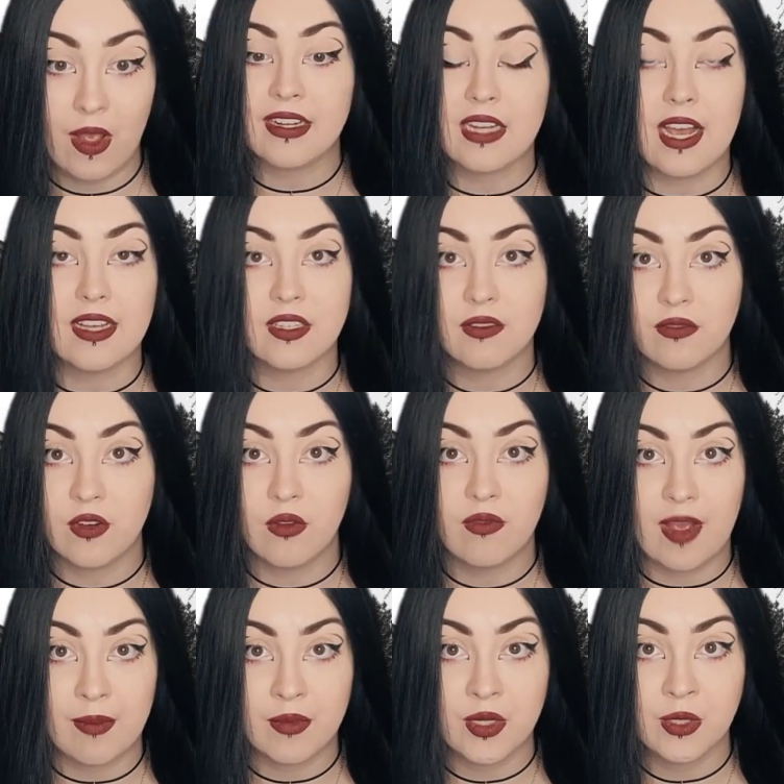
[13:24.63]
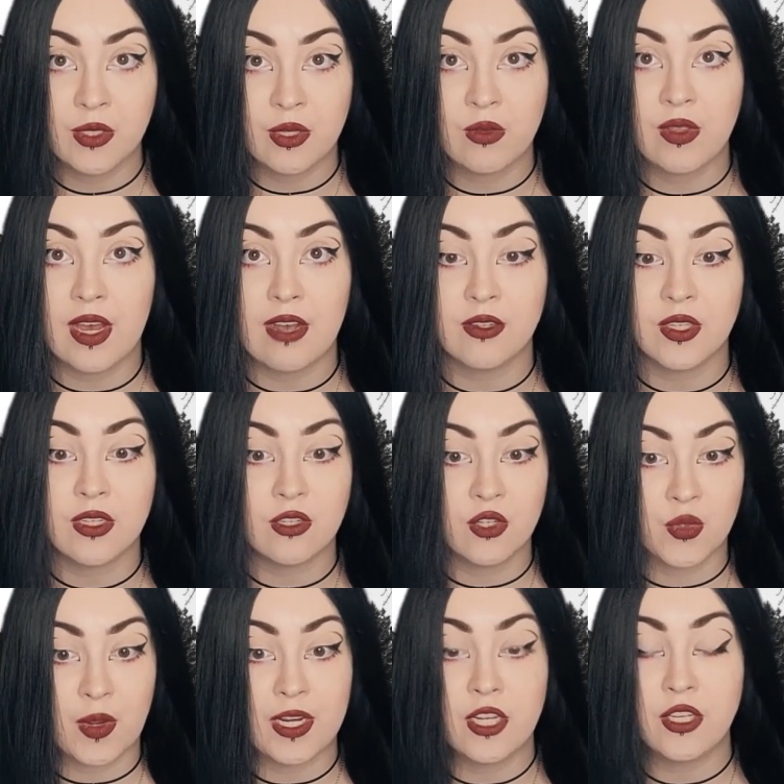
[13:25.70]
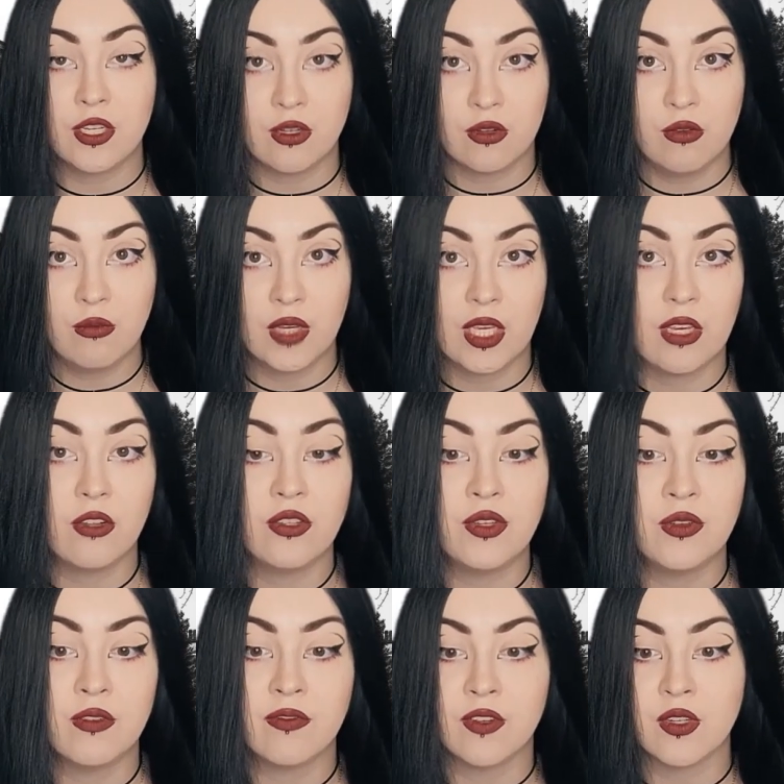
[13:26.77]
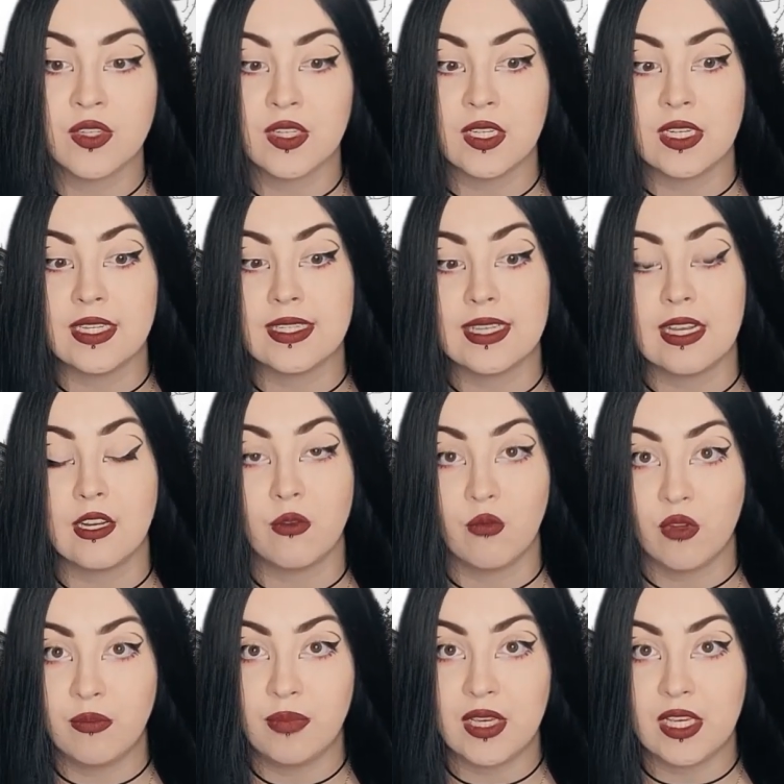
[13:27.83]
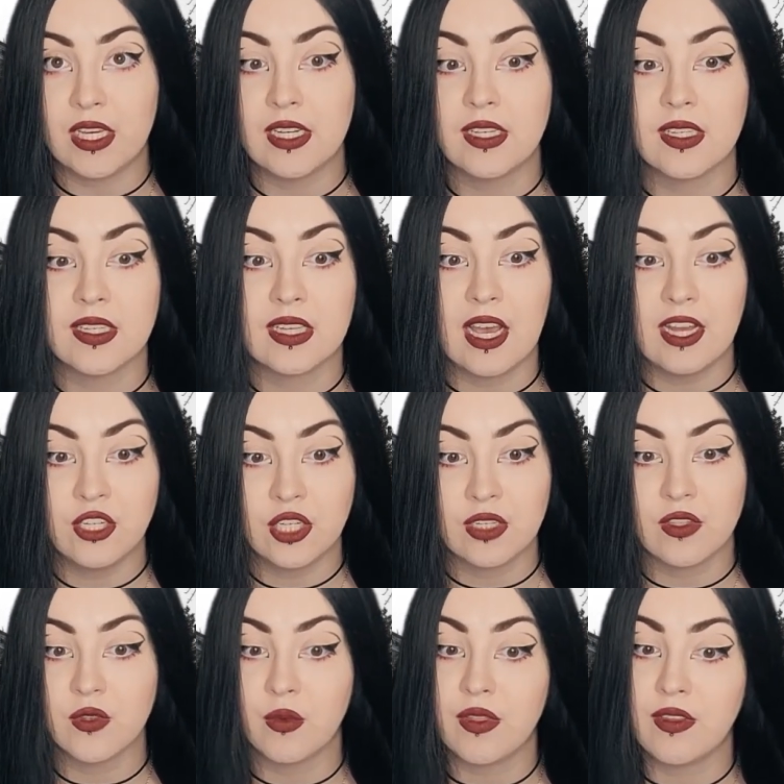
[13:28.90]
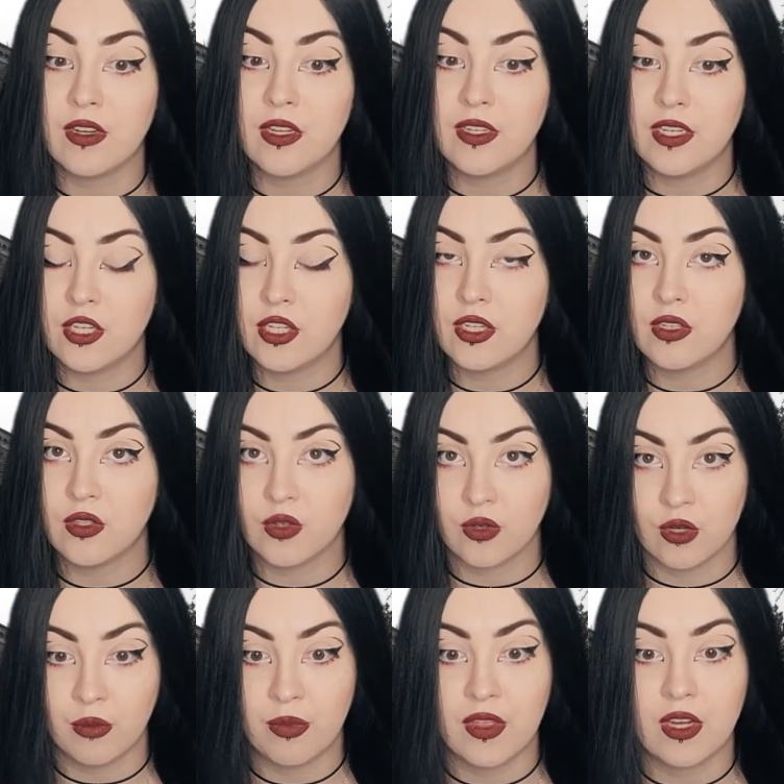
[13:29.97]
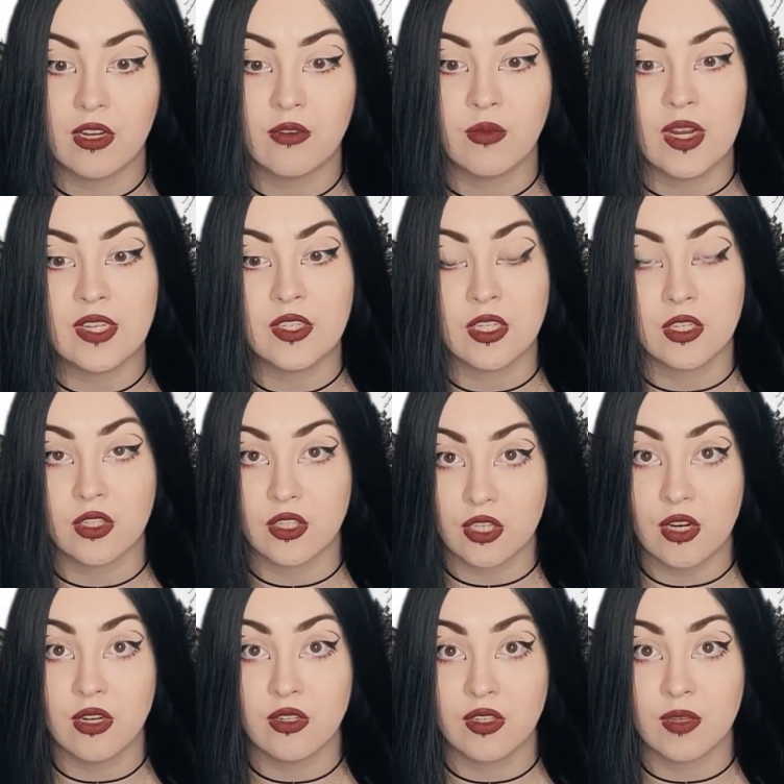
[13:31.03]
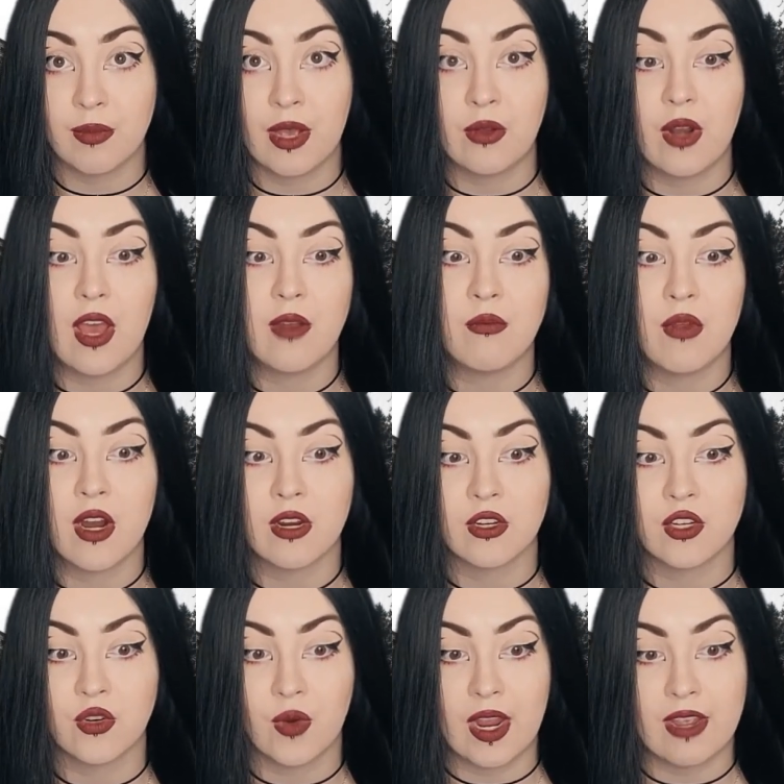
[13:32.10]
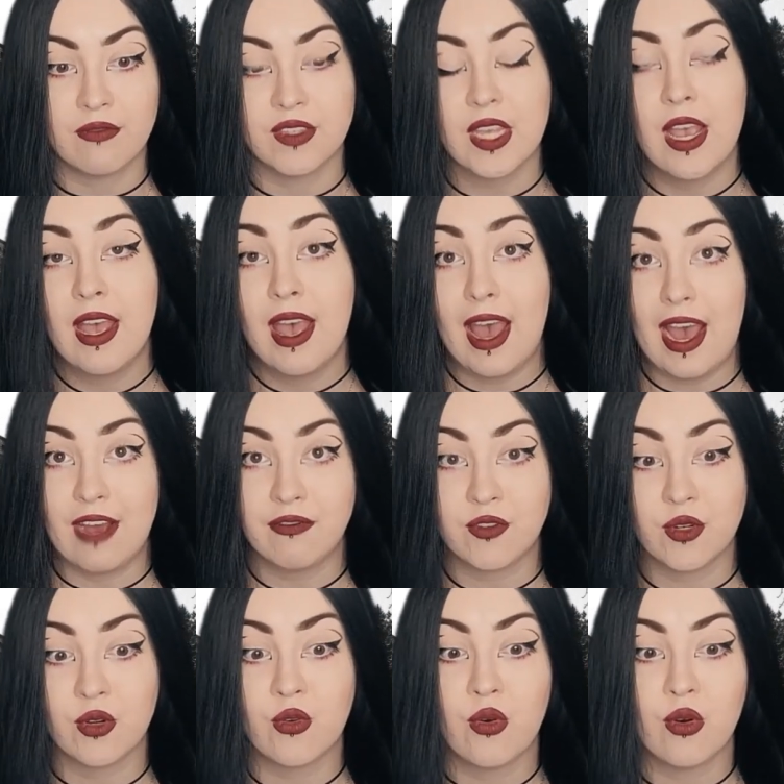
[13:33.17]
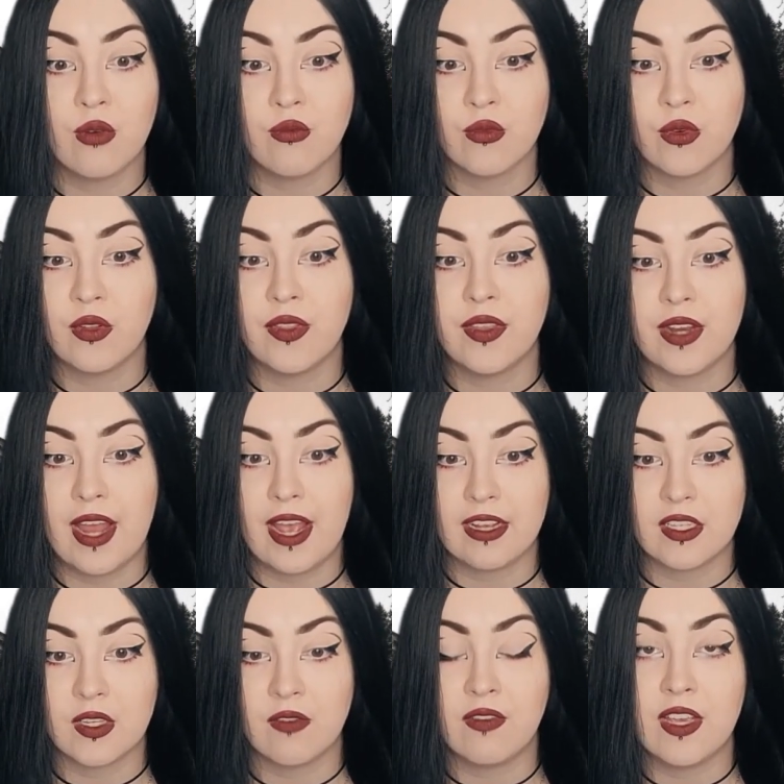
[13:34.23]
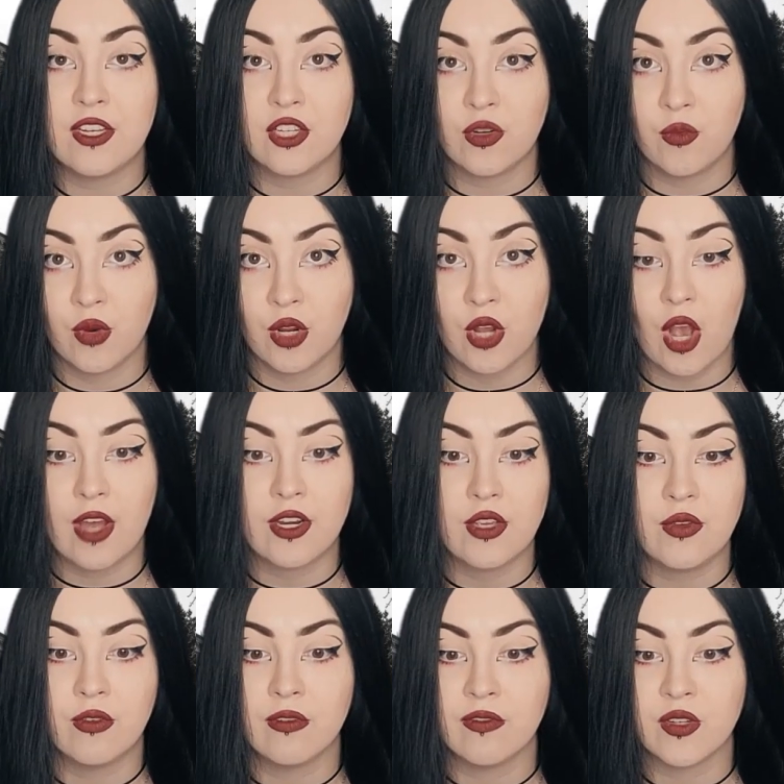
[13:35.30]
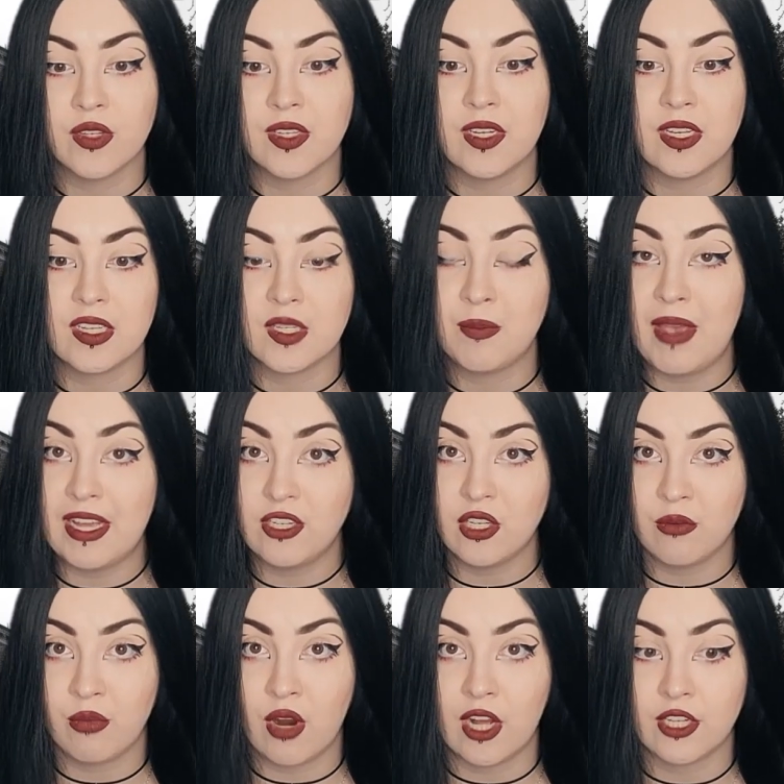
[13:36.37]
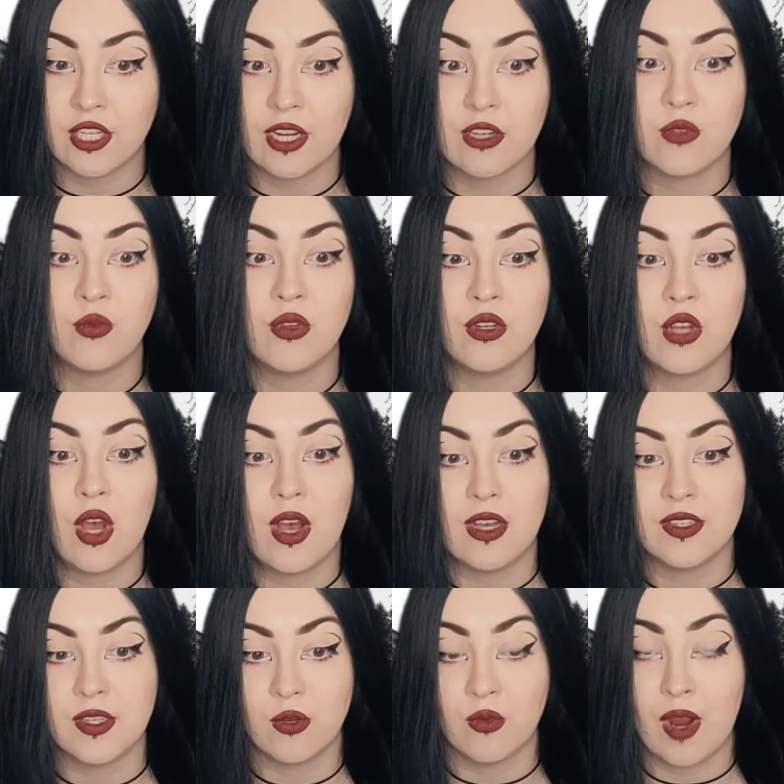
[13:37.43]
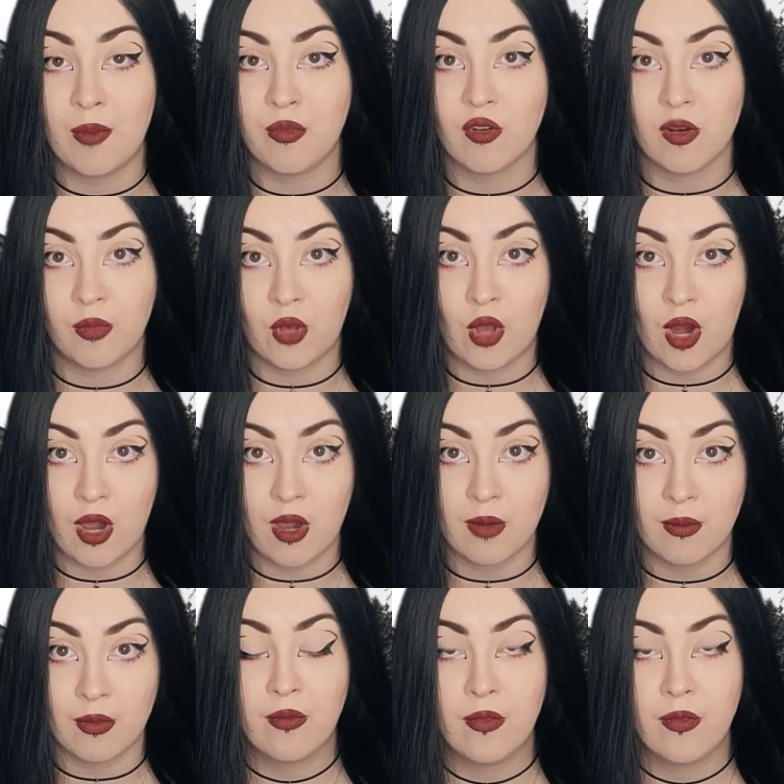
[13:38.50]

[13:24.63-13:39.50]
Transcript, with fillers: As of November 2022, McGill University said it would begin discussions with an Indigenous group that had raised concerns about unmarked graves after a court ruled that excavation work on a university expansion project would cause irreparable harm.